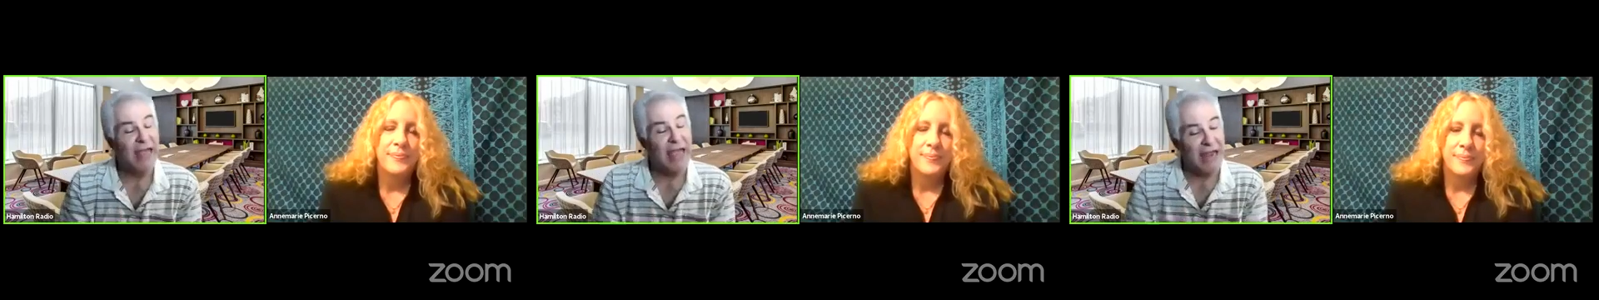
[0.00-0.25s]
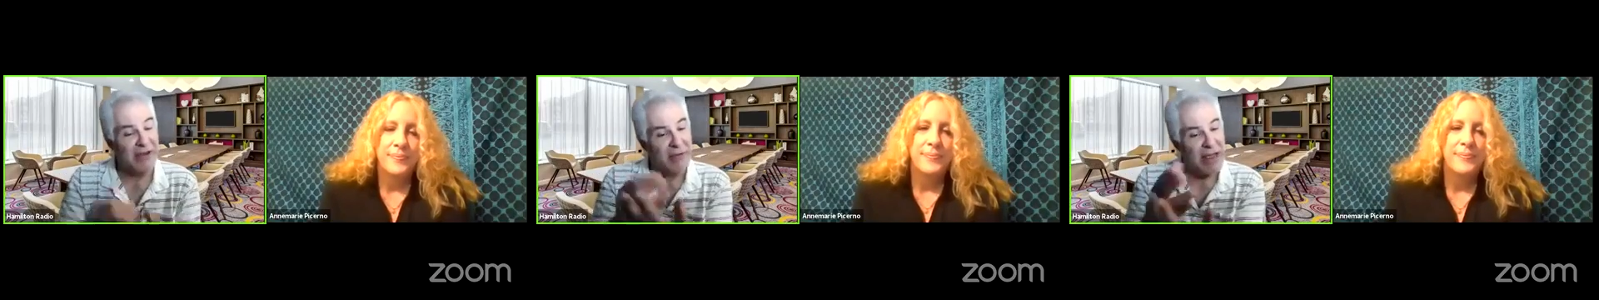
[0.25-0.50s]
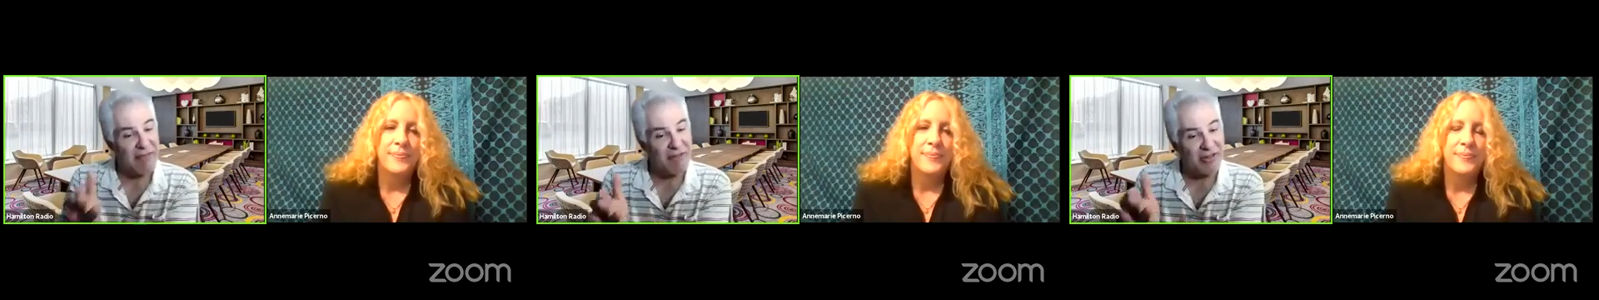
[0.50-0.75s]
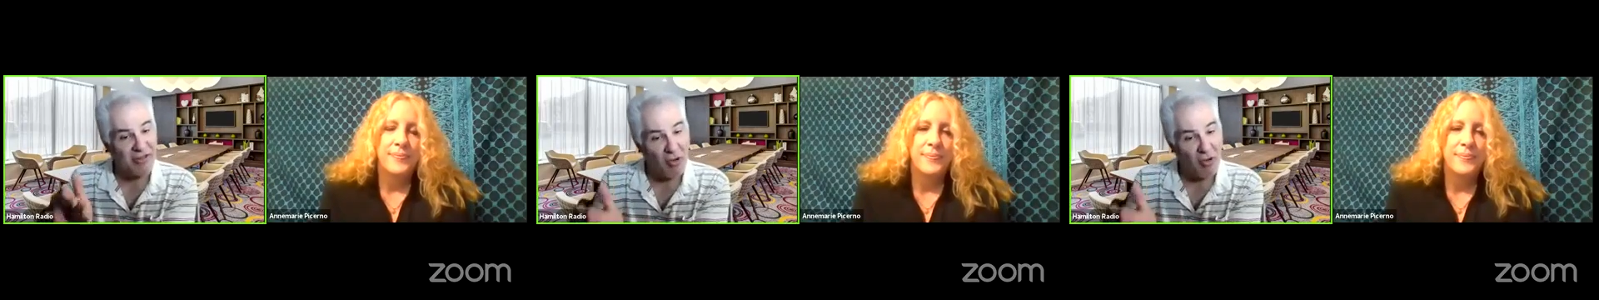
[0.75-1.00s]
Speaker 1: and you have a
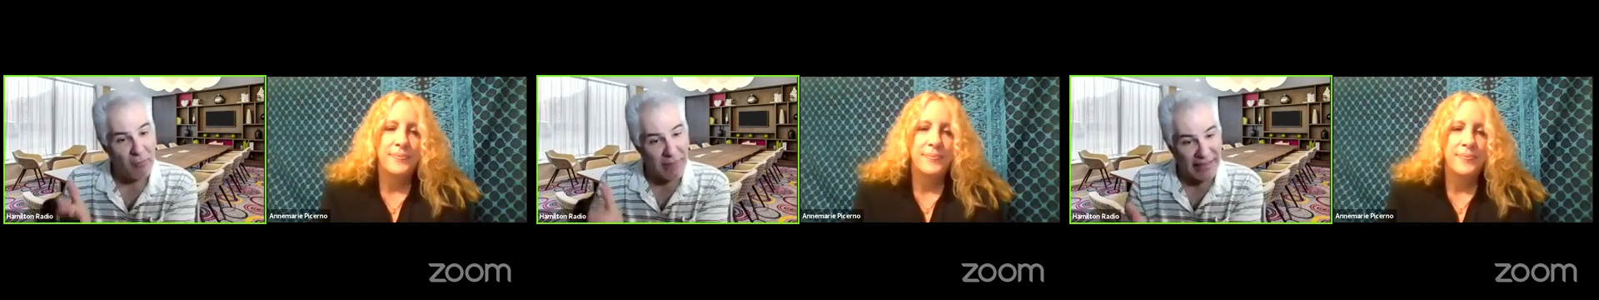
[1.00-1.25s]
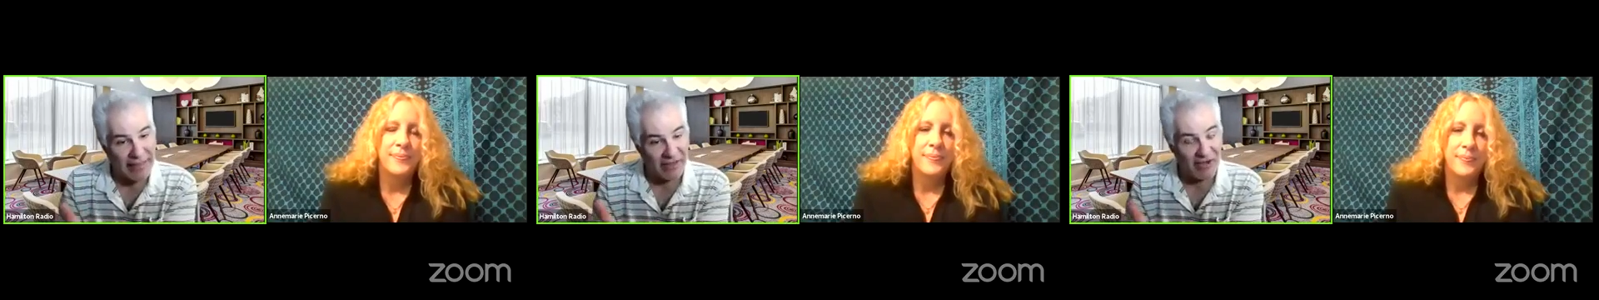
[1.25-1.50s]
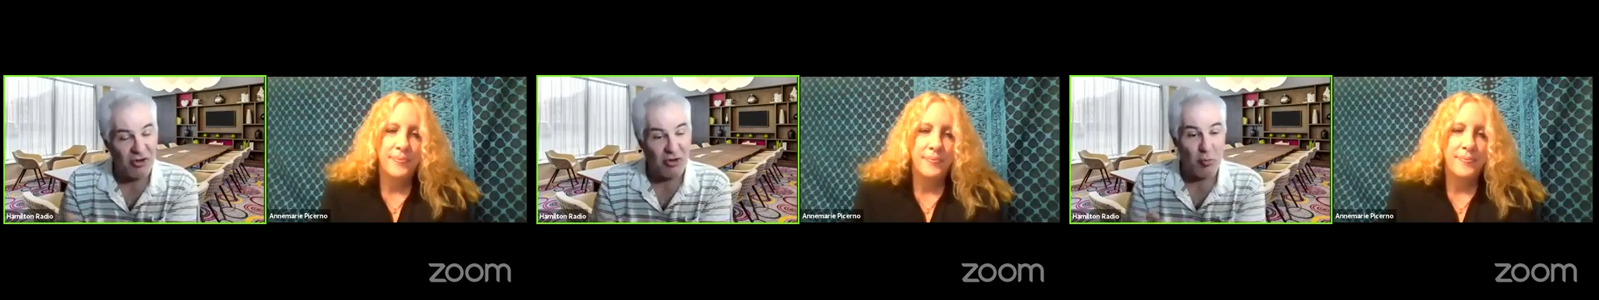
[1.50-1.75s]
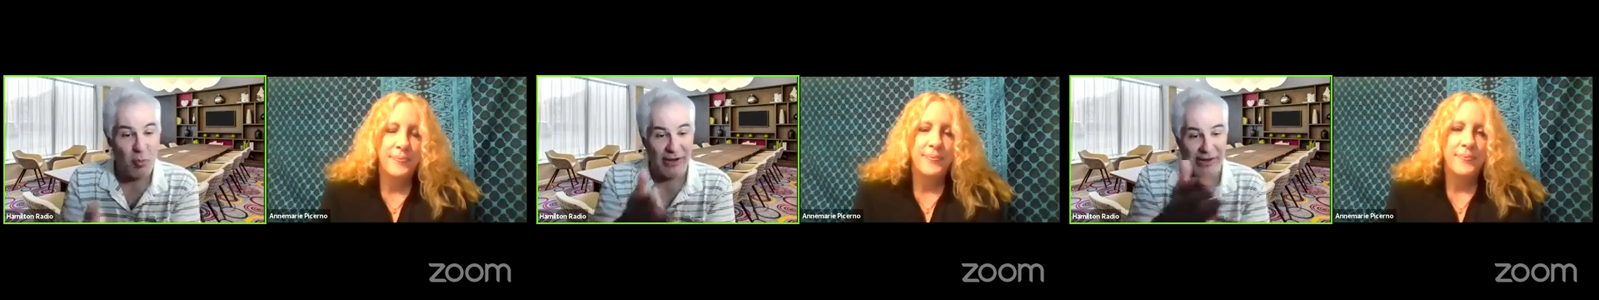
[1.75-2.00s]
domain, you
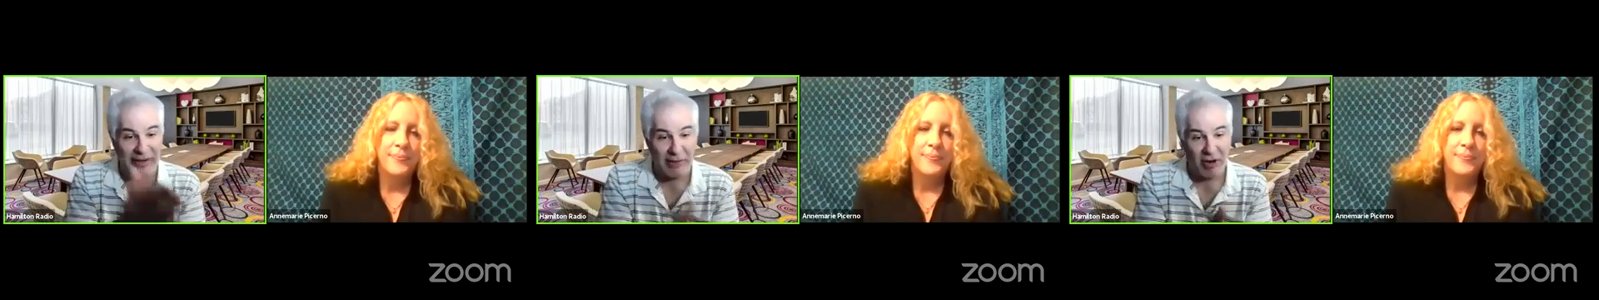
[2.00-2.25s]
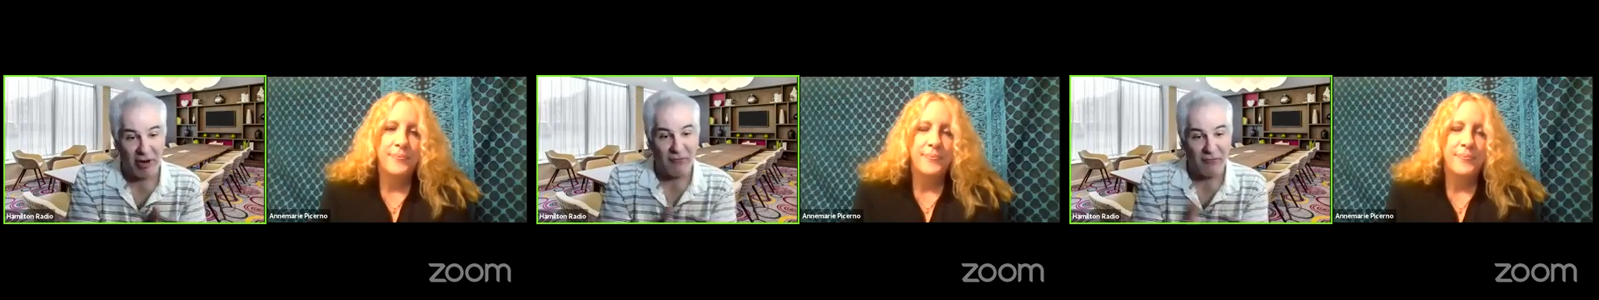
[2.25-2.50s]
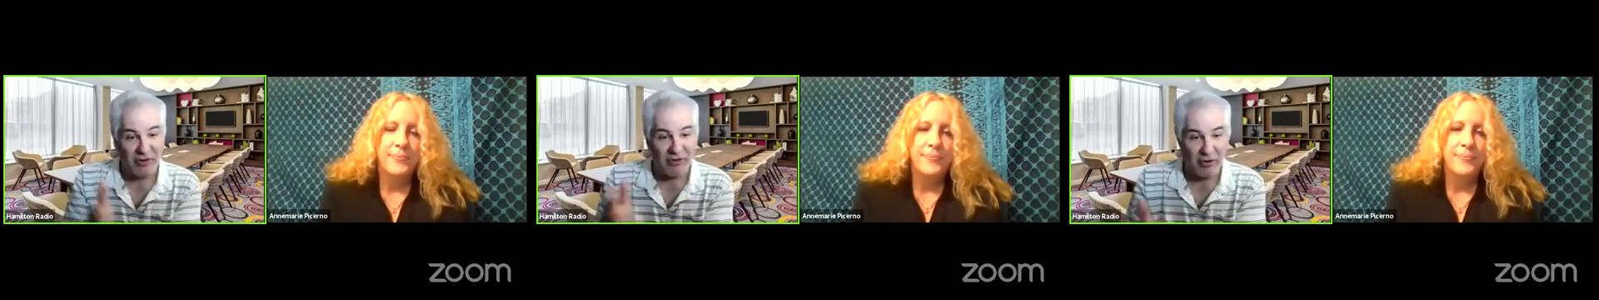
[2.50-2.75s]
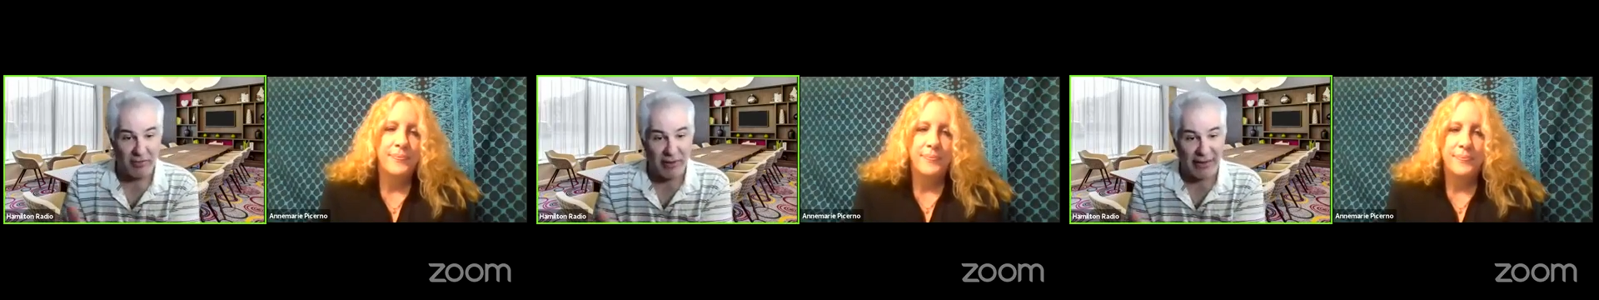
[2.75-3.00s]
want an email for your
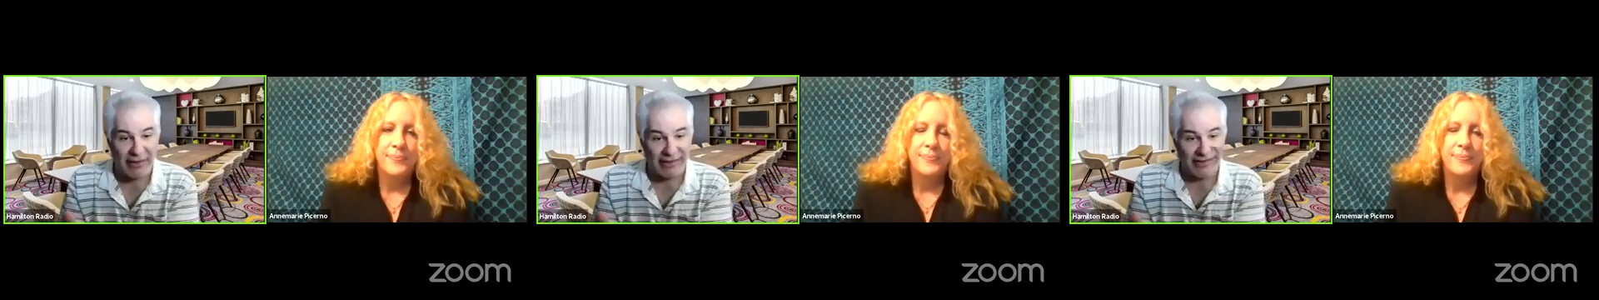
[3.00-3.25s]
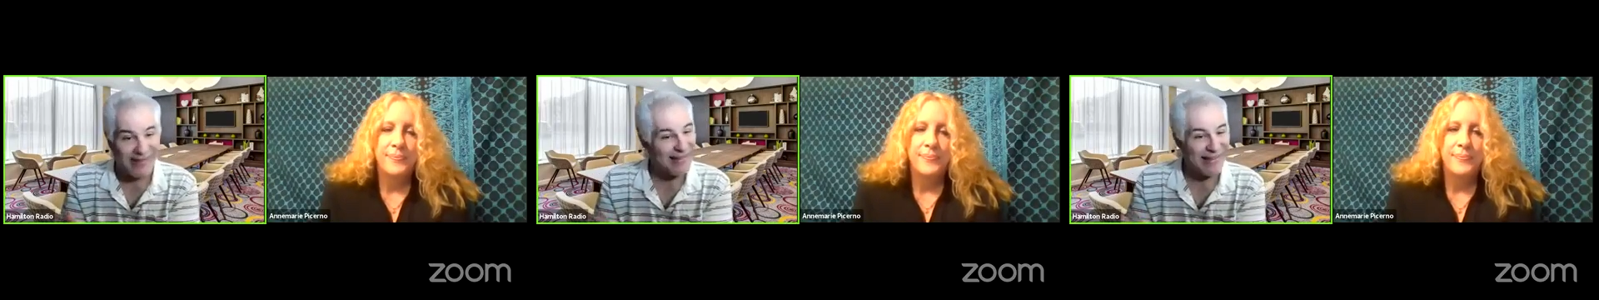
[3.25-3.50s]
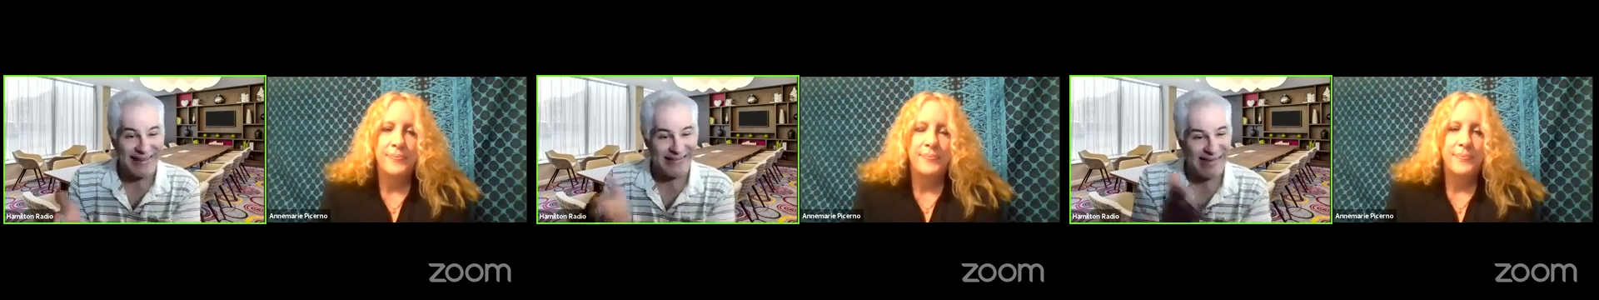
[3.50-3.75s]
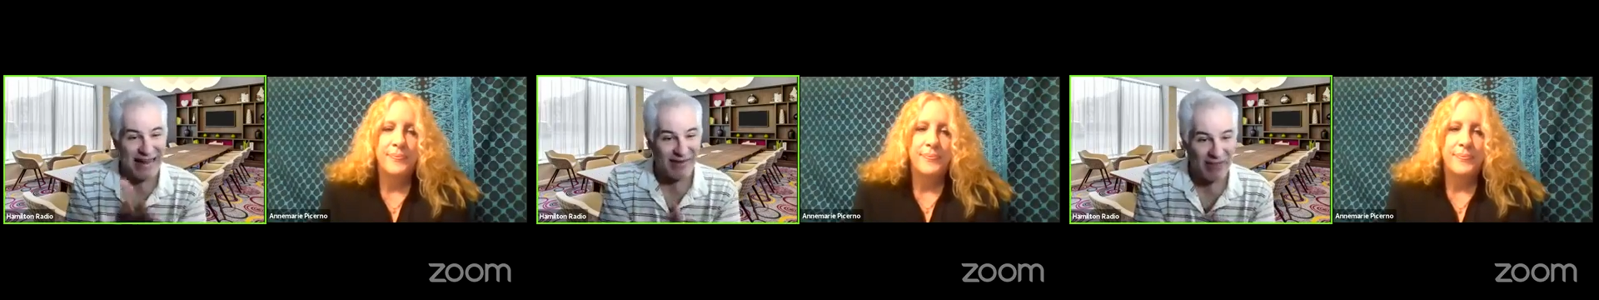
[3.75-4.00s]
domain. It's
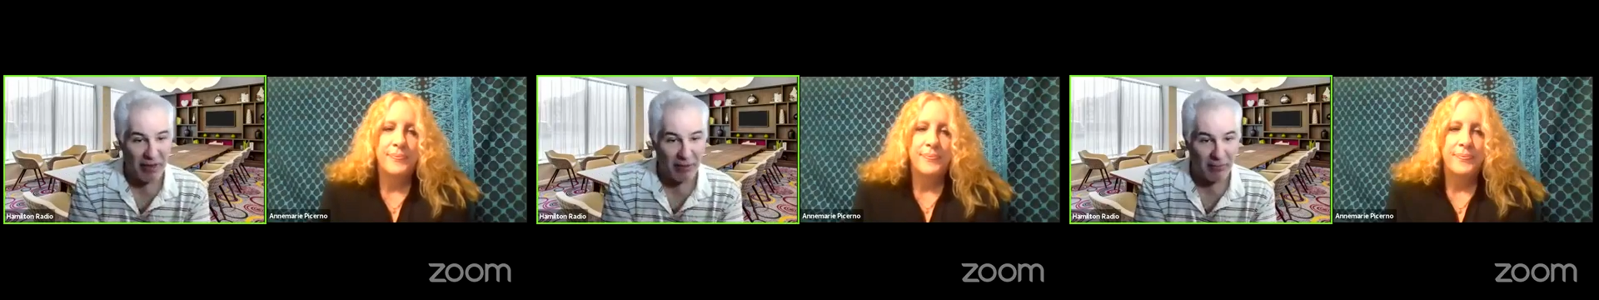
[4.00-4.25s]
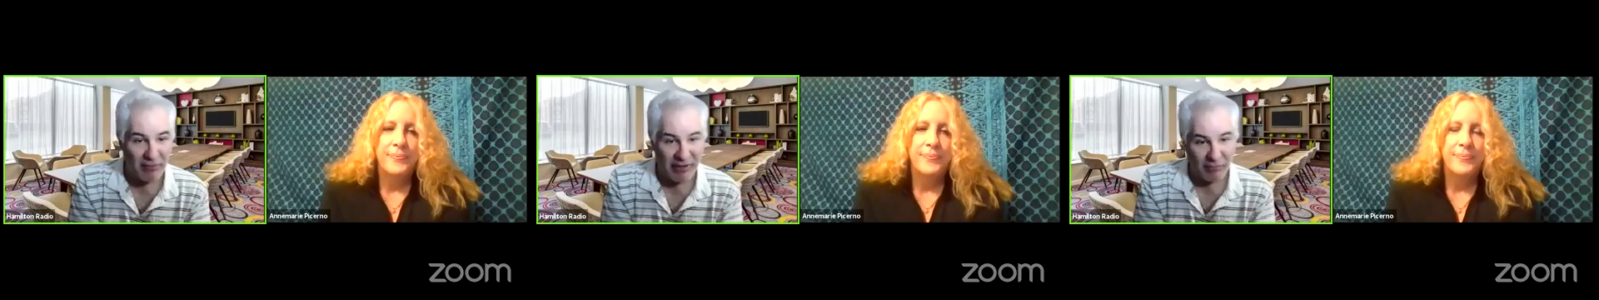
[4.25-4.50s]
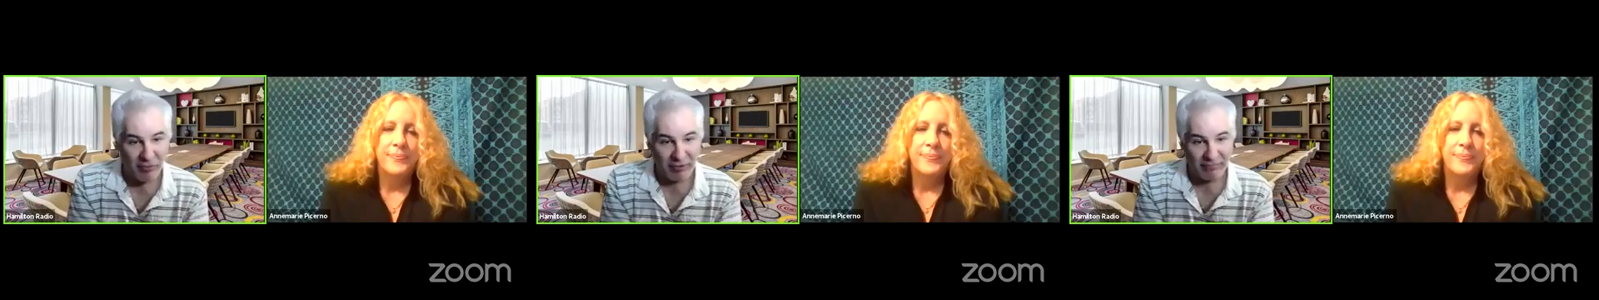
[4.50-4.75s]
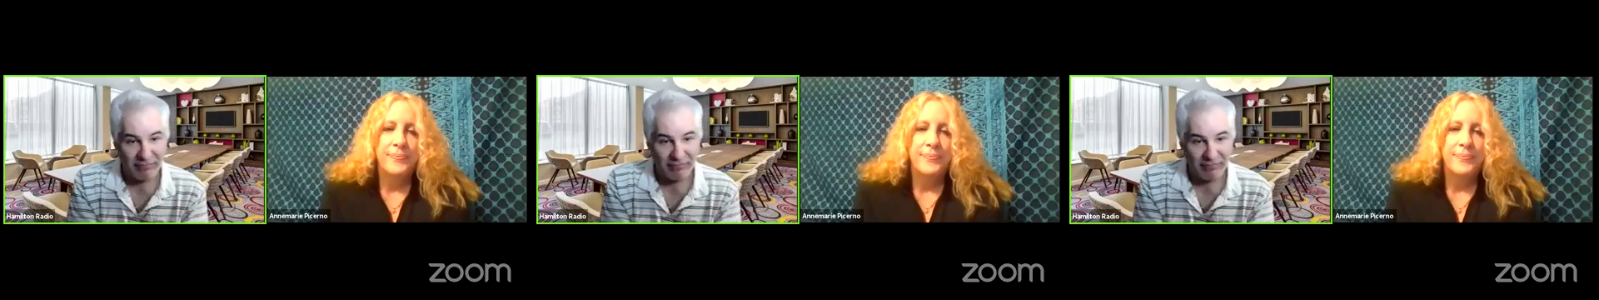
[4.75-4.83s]
not available anymore.